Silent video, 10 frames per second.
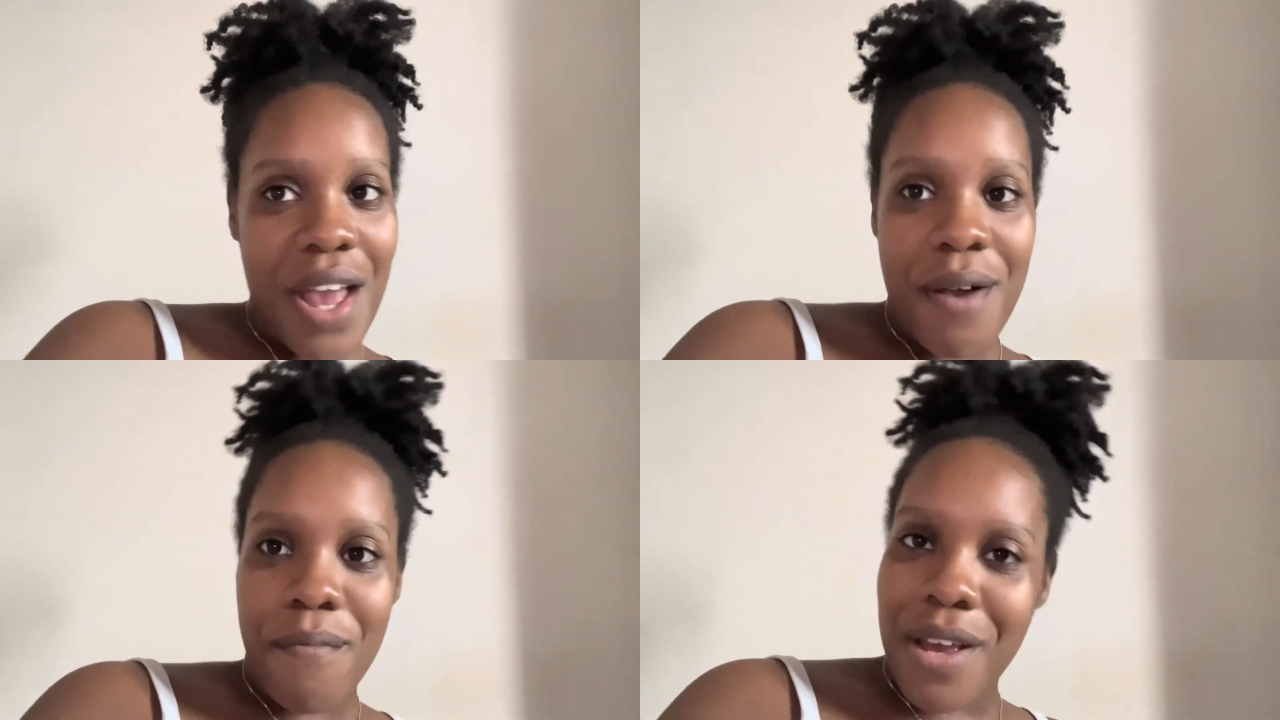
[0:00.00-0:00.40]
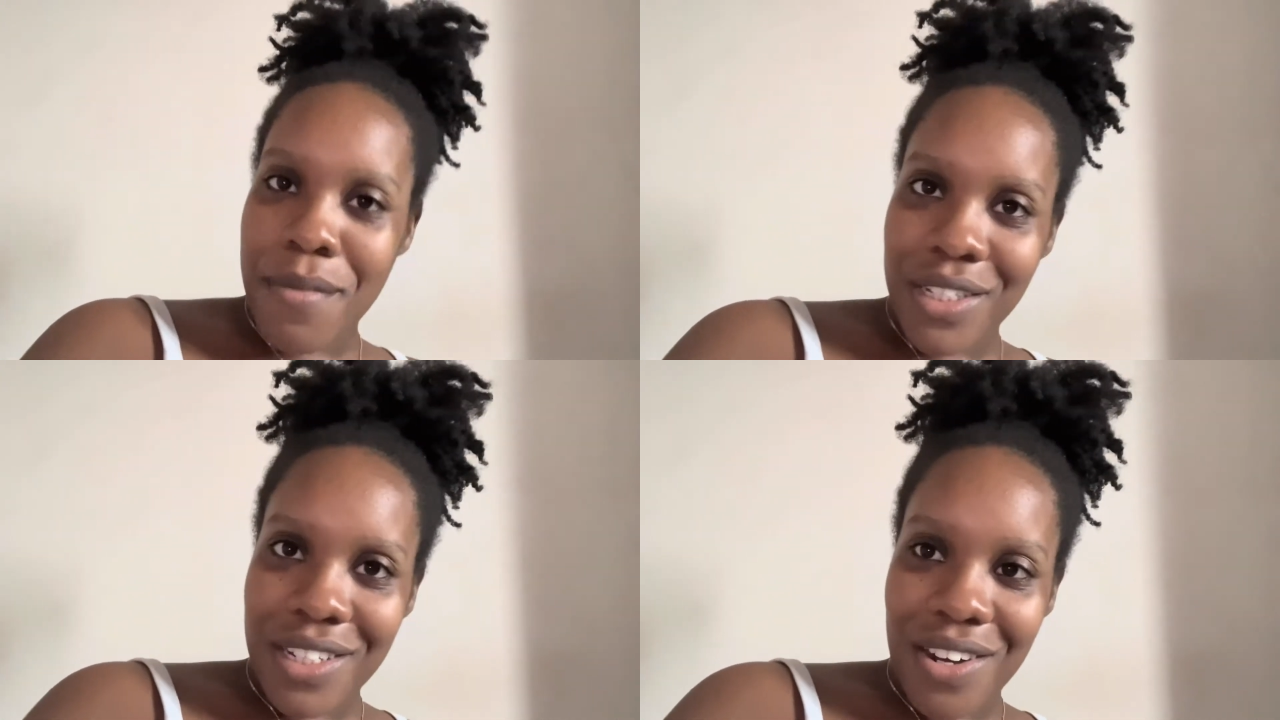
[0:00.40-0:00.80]
Me and my
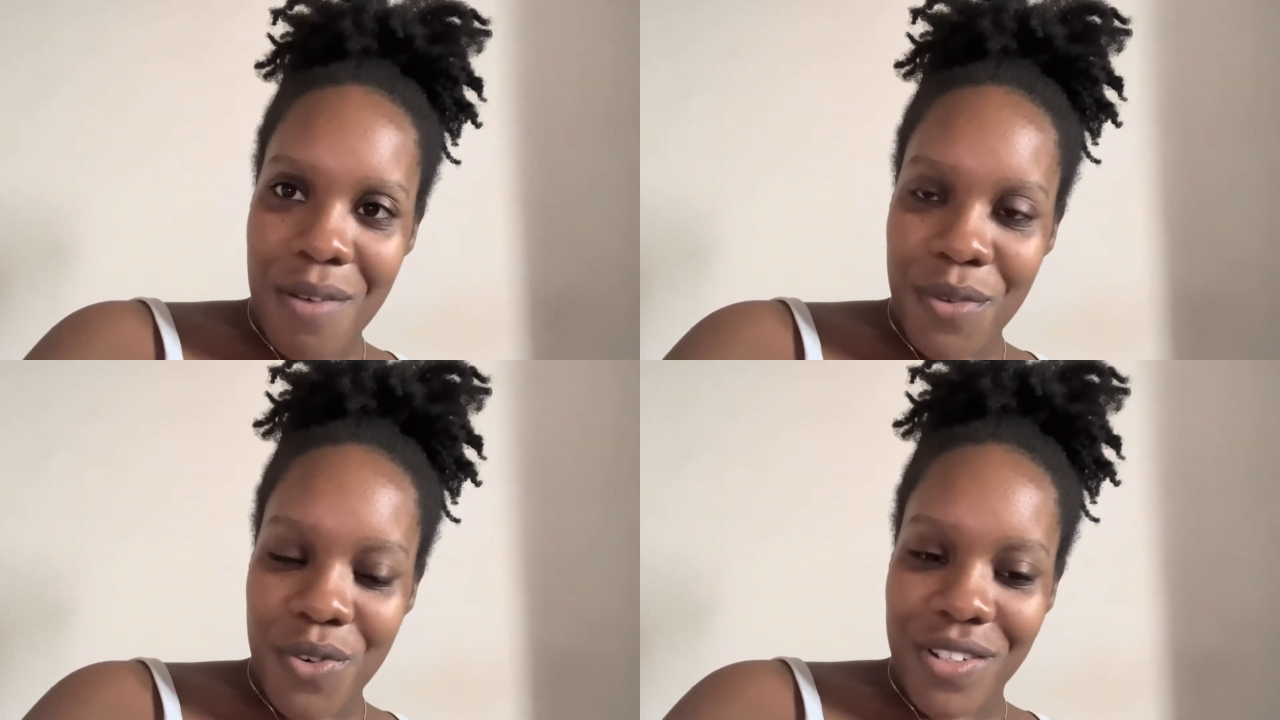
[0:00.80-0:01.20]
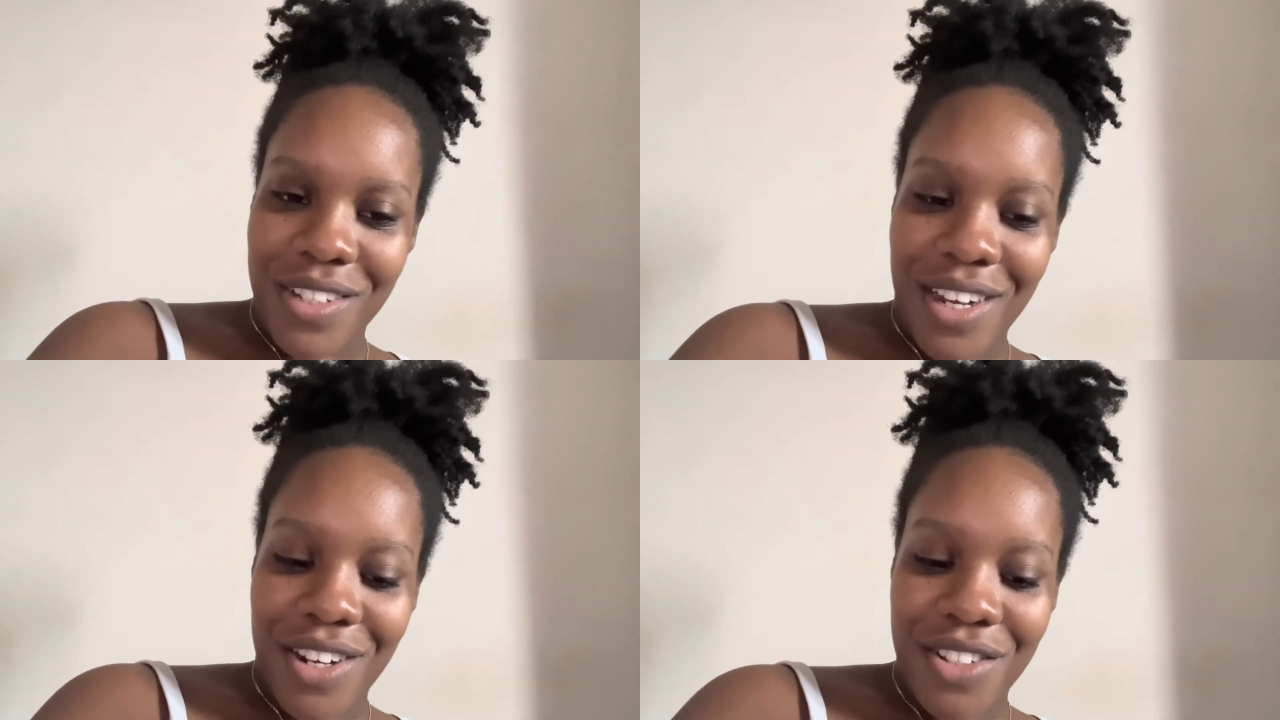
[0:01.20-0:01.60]
sister are gonna be going
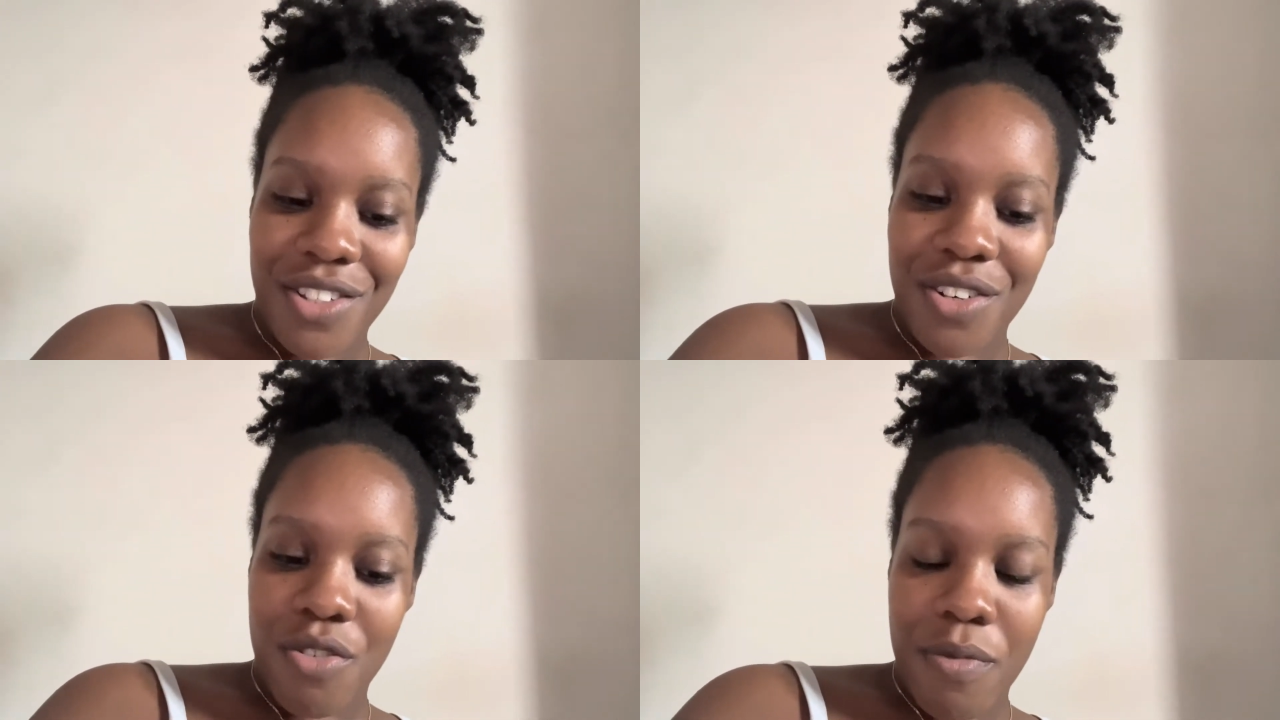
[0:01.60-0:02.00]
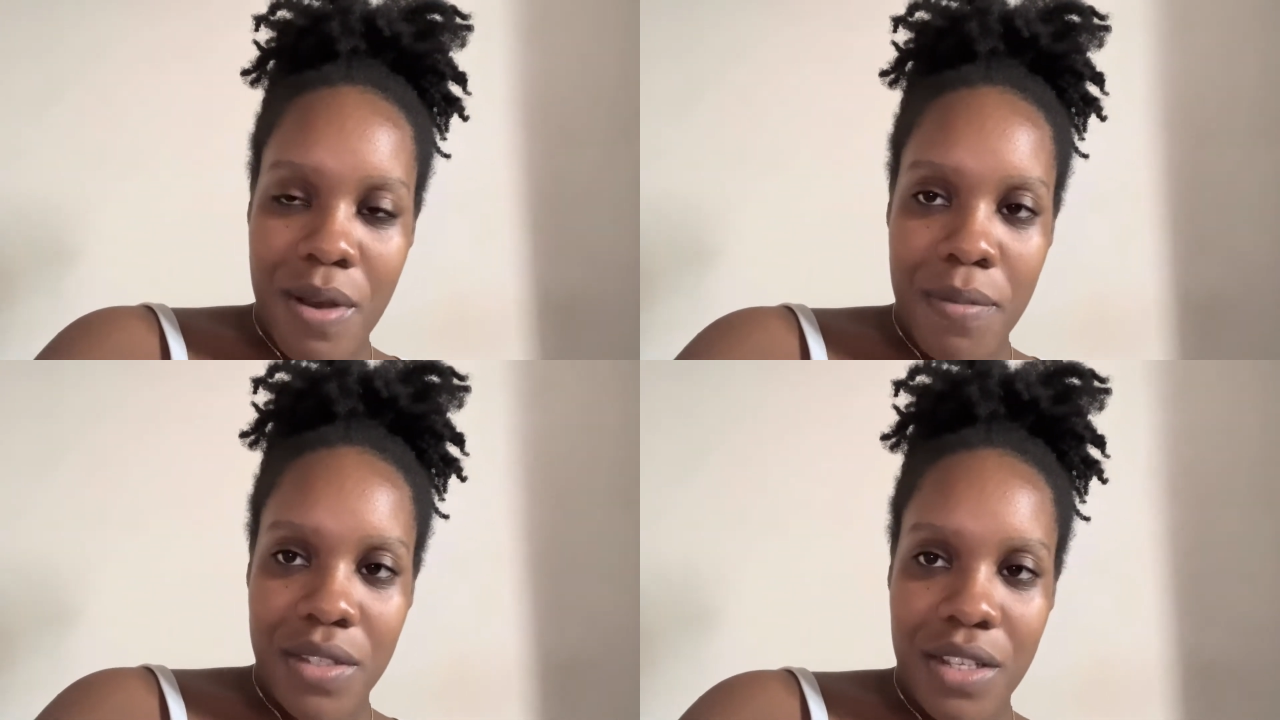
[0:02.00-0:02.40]
together, so me and
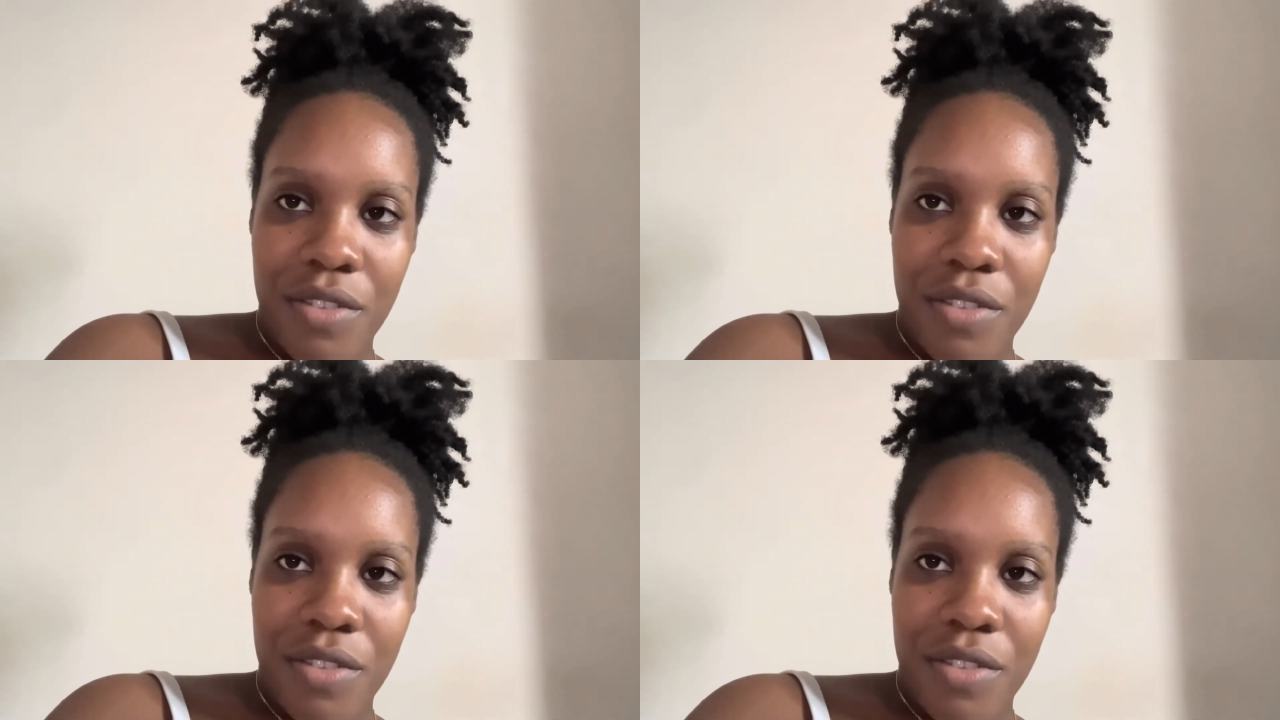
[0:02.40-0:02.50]
myself,